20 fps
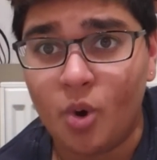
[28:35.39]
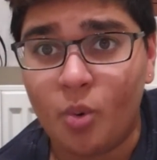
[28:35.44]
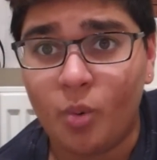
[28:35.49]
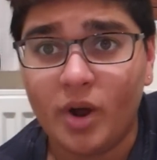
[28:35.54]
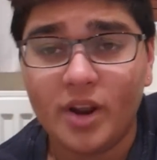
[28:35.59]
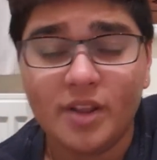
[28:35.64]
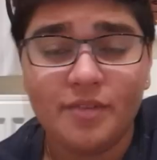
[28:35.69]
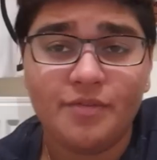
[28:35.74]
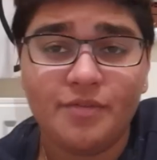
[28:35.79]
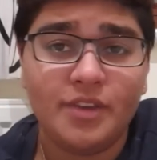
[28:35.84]

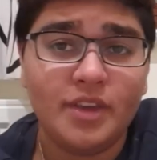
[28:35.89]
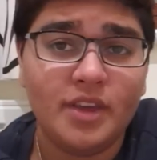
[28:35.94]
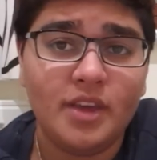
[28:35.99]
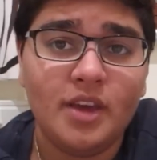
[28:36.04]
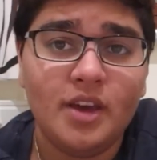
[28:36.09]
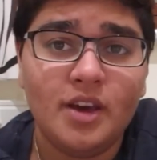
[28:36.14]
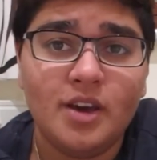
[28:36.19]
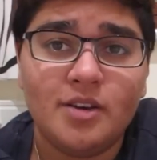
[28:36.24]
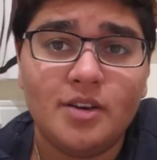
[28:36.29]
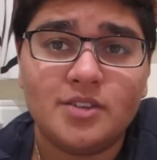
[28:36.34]
What if
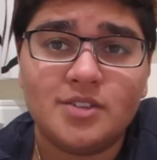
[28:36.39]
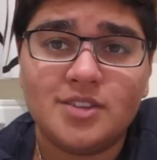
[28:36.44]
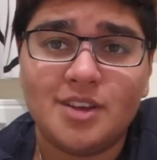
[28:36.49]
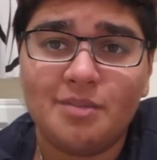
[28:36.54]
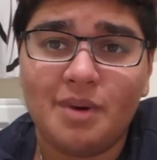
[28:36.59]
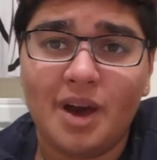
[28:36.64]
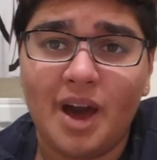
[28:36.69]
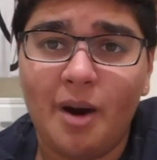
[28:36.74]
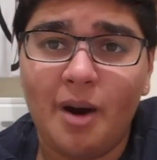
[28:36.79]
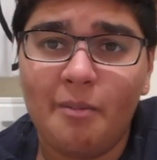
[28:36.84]
he
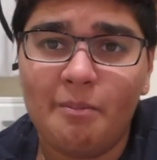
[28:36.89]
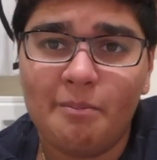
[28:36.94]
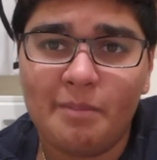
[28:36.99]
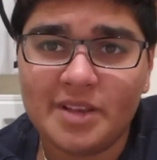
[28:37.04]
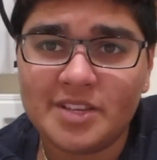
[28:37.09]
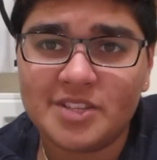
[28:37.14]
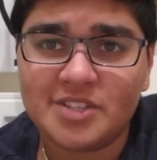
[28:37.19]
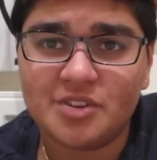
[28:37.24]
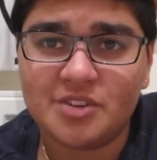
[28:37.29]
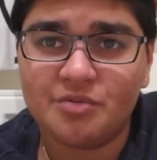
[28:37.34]
somehow
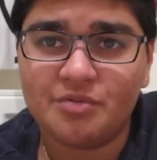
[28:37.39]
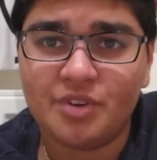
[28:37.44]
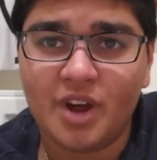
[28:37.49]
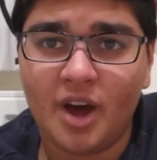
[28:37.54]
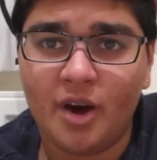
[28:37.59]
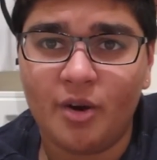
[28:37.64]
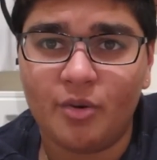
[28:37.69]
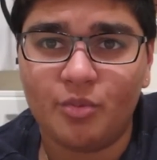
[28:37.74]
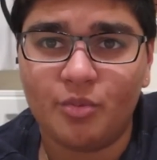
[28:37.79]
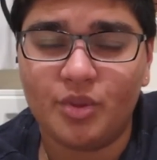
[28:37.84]
messed
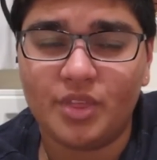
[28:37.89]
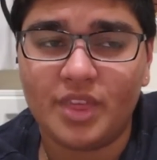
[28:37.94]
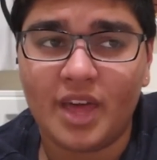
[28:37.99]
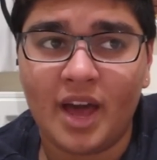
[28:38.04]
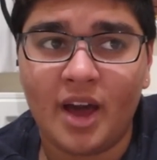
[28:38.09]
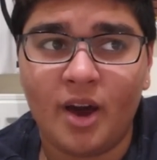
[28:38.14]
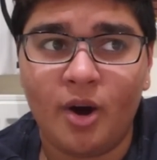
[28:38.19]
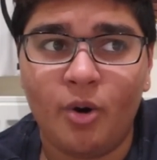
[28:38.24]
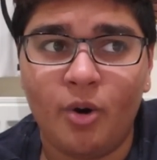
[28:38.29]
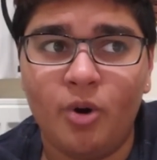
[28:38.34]
around with
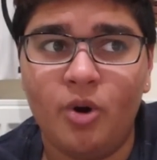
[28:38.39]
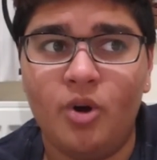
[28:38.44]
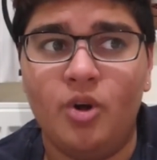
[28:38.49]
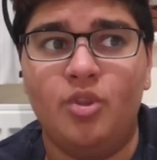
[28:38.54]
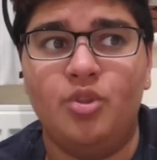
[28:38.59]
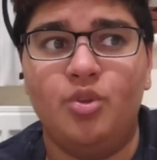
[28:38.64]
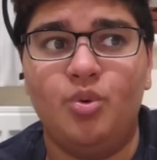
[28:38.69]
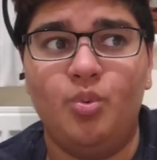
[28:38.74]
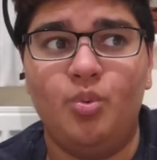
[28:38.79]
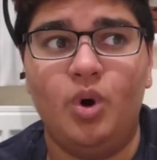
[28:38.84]
how
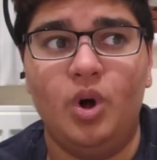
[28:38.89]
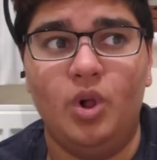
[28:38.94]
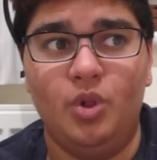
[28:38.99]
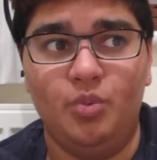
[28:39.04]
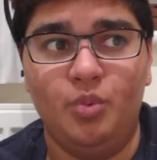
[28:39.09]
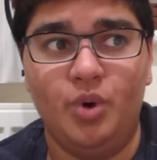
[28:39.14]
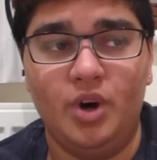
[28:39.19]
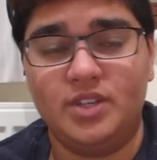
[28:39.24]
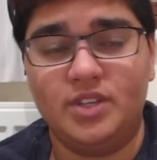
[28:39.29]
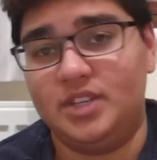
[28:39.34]
the
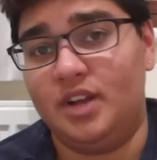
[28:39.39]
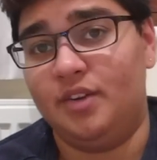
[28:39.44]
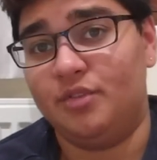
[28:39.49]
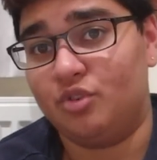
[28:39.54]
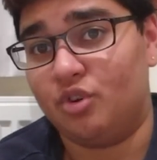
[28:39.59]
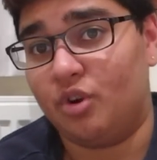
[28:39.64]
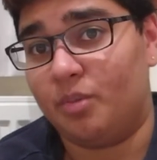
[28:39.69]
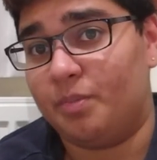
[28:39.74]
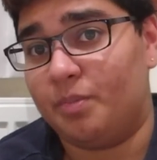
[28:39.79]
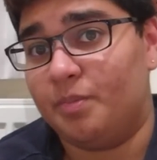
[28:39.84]
world works?
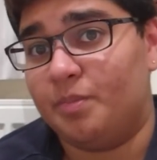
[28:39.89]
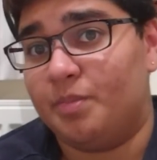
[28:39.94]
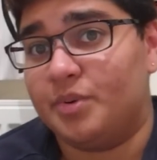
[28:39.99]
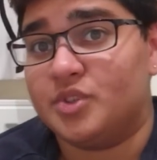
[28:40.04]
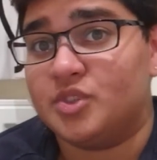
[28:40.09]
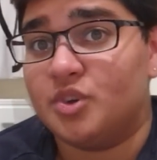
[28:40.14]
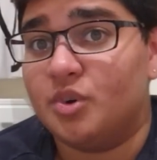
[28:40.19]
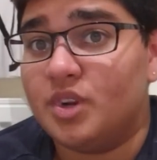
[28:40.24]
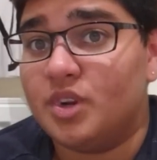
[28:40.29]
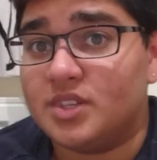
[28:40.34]
After all,
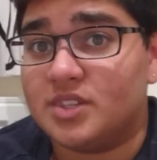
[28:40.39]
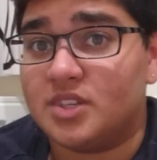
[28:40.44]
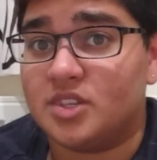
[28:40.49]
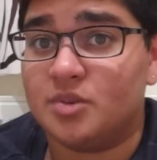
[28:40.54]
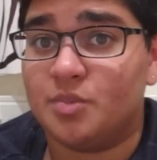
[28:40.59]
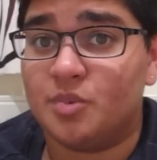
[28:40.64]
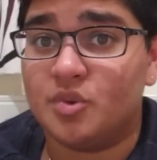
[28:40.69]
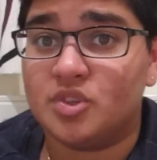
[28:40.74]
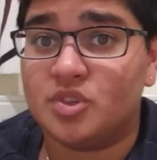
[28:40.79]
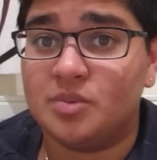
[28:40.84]
personas are
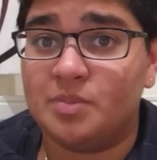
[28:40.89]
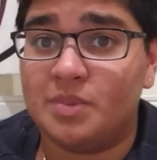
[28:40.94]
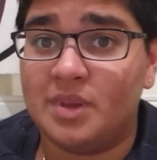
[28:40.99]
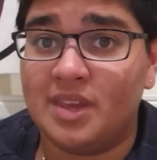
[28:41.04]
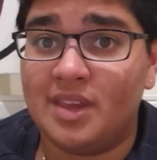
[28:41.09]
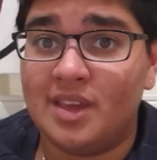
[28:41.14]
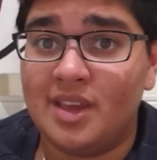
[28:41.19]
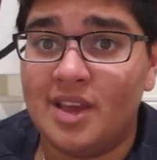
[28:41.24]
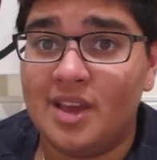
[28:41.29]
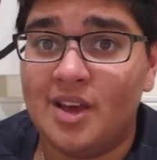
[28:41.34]
supposed to
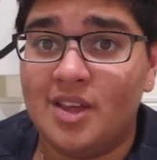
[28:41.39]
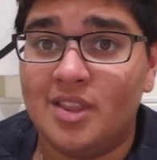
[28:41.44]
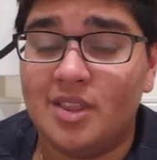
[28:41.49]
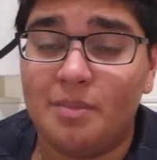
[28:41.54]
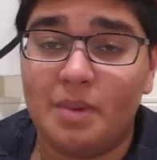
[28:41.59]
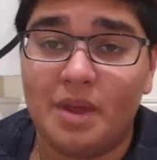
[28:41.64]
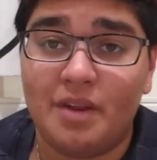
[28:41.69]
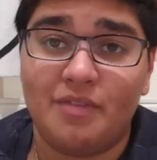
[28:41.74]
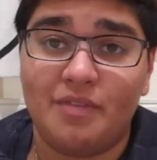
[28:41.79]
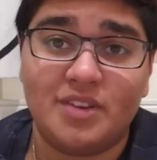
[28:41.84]
be the
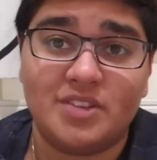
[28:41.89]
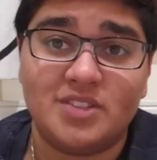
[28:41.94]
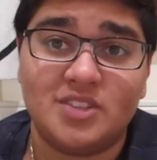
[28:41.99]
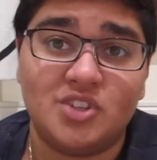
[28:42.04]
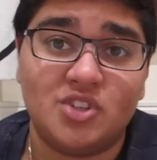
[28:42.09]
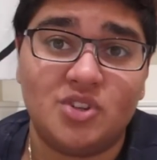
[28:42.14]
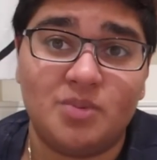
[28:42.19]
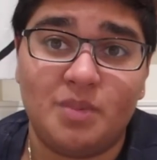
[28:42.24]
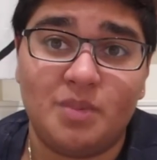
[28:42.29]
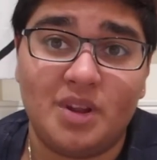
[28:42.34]

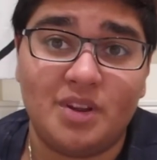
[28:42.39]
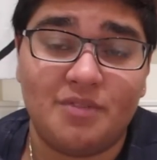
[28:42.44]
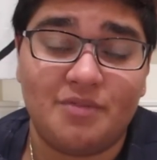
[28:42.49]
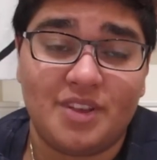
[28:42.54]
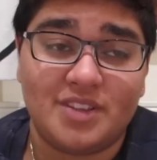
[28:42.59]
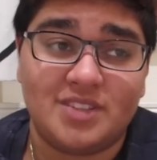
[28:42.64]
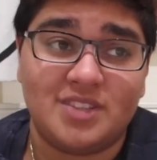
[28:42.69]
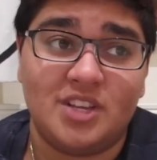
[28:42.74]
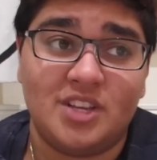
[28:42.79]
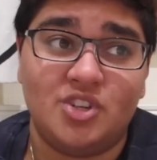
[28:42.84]

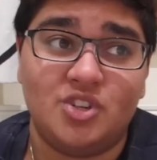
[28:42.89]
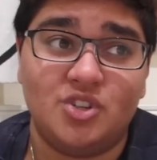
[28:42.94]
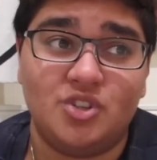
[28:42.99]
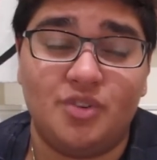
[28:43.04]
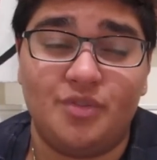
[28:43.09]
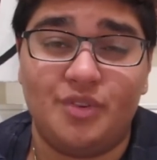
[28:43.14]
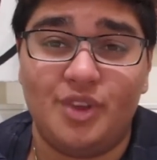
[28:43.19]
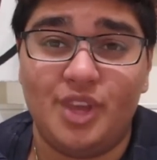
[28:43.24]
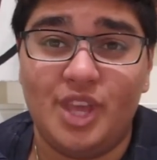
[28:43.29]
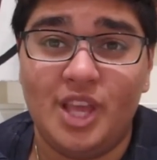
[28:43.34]
manifestations
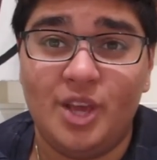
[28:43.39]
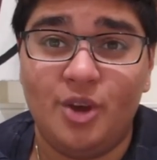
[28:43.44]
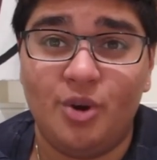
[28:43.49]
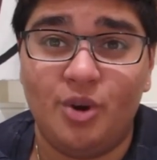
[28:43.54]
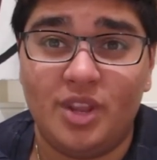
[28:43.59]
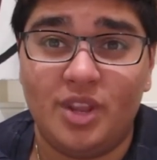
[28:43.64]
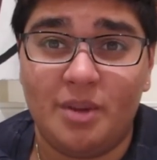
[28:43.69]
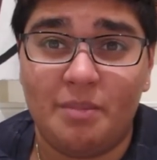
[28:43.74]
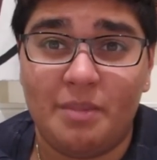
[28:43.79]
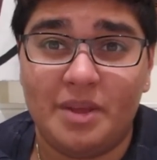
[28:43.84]
of your ego,
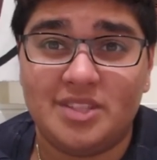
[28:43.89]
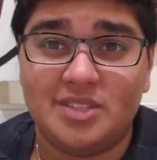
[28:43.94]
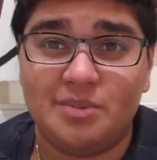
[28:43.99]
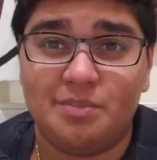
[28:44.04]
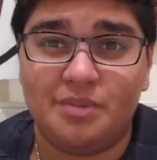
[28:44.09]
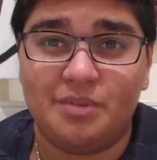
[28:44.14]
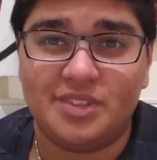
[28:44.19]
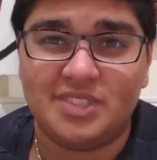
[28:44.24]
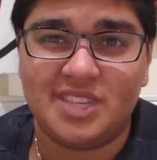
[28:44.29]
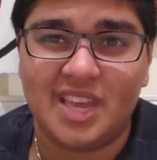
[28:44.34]
and they're meant to
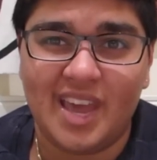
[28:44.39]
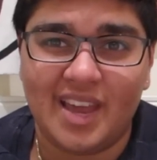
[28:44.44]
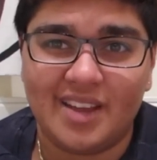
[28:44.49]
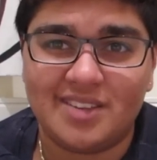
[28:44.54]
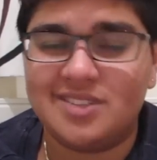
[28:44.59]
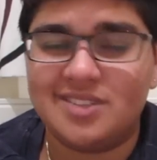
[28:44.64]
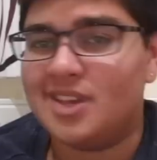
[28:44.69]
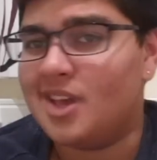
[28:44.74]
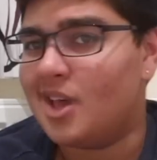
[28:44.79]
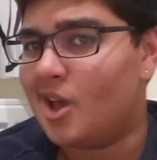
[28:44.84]

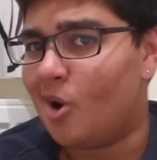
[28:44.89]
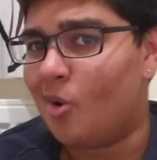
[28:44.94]
protect.